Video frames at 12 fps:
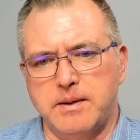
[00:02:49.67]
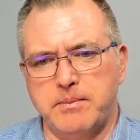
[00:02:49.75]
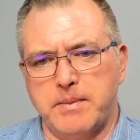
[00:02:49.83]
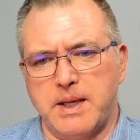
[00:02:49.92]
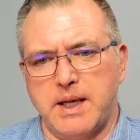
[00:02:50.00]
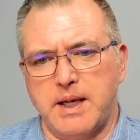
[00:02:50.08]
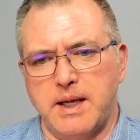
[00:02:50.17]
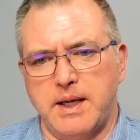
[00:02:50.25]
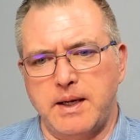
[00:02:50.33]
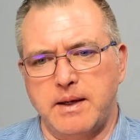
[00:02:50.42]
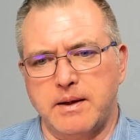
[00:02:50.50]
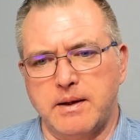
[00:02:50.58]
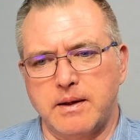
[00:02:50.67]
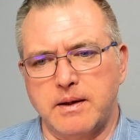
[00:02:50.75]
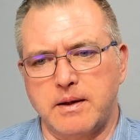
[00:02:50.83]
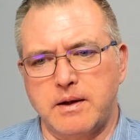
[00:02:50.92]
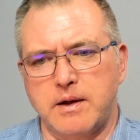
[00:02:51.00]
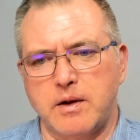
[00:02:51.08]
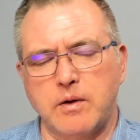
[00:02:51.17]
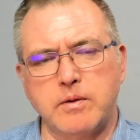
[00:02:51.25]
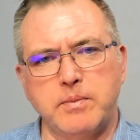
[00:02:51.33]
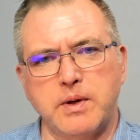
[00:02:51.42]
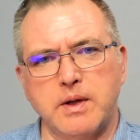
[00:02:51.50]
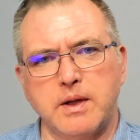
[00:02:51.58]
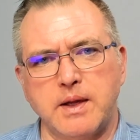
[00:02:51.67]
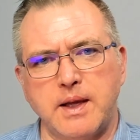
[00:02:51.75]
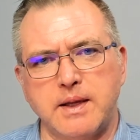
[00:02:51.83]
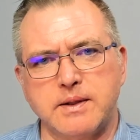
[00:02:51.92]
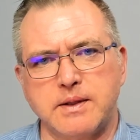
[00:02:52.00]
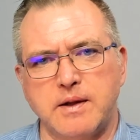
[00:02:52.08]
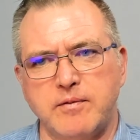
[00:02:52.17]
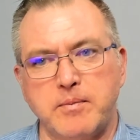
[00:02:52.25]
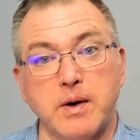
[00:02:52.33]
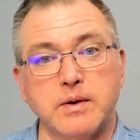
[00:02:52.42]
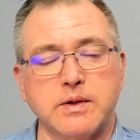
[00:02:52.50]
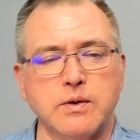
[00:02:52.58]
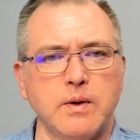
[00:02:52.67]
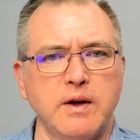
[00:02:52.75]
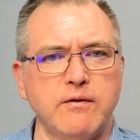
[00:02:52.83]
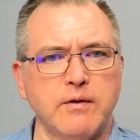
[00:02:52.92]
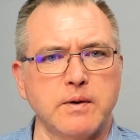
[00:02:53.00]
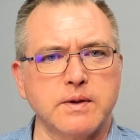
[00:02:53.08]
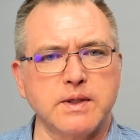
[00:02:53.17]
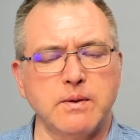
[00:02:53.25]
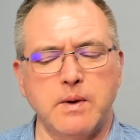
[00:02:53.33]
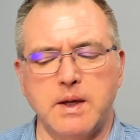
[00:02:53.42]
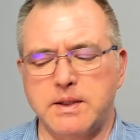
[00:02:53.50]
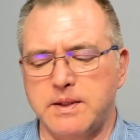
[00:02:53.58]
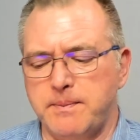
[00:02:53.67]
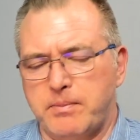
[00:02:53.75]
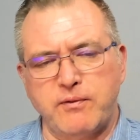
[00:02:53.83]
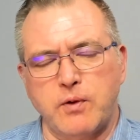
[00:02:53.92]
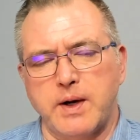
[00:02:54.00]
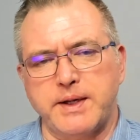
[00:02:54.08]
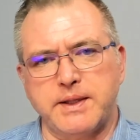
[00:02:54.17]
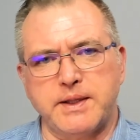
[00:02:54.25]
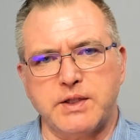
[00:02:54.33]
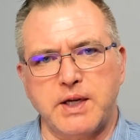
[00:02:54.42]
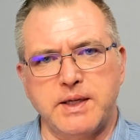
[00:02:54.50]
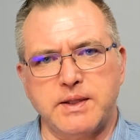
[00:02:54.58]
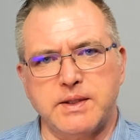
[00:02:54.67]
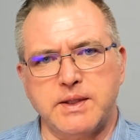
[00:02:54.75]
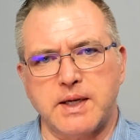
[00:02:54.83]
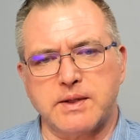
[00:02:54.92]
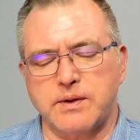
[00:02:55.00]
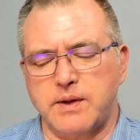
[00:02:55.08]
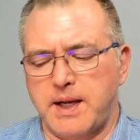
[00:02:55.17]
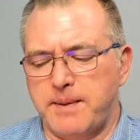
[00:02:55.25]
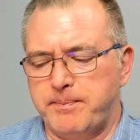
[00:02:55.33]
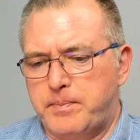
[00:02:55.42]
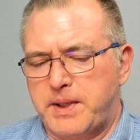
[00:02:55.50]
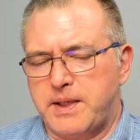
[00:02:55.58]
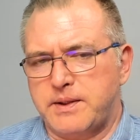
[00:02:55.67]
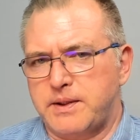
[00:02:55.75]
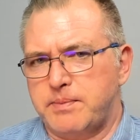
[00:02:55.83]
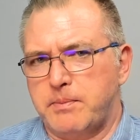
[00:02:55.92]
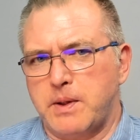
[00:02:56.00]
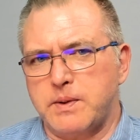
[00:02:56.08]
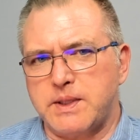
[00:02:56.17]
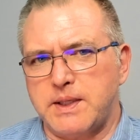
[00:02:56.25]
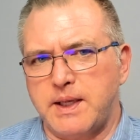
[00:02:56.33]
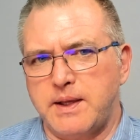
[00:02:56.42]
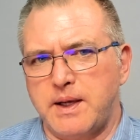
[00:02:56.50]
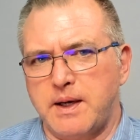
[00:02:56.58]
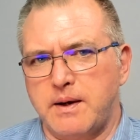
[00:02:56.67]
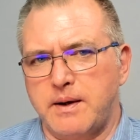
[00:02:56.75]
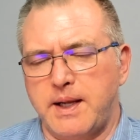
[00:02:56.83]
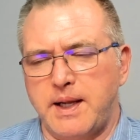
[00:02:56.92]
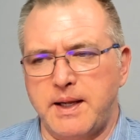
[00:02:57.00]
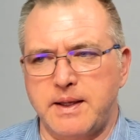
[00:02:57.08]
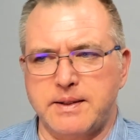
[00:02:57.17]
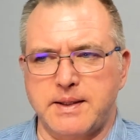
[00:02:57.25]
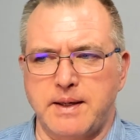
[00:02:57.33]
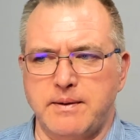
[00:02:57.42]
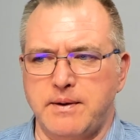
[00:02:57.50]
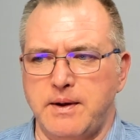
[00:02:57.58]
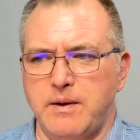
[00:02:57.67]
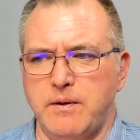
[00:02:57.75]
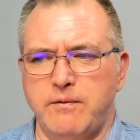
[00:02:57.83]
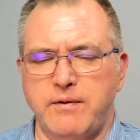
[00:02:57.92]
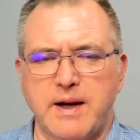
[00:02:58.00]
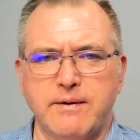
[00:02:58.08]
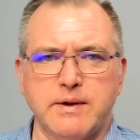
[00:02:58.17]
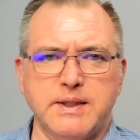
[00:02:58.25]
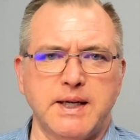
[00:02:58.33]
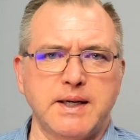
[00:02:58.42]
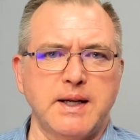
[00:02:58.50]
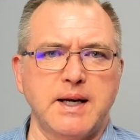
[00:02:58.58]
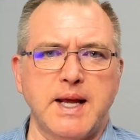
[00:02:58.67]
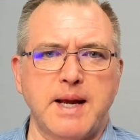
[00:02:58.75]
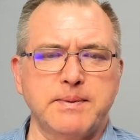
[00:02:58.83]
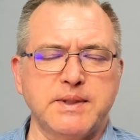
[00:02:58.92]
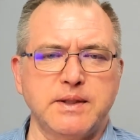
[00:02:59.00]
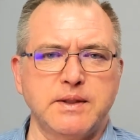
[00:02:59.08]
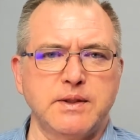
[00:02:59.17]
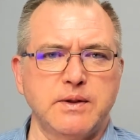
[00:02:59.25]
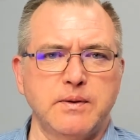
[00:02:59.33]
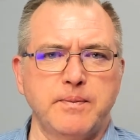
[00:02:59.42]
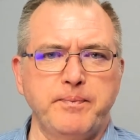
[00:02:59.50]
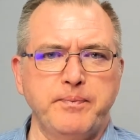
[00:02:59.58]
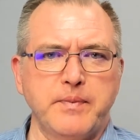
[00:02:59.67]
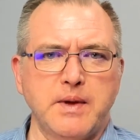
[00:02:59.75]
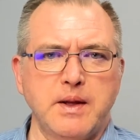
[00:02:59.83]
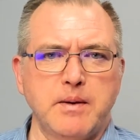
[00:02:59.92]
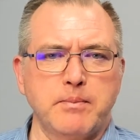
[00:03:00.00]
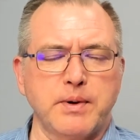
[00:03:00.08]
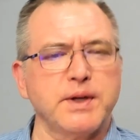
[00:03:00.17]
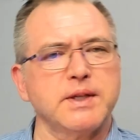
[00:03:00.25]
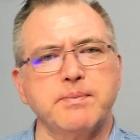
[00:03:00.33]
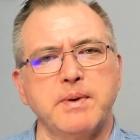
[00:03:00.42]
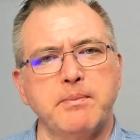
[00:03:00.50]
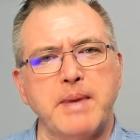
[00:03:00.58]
my code book as of March 21st it was, before I did the changes yesterday. Because it's mostly there, it has, 5 or 10 collapsed into participant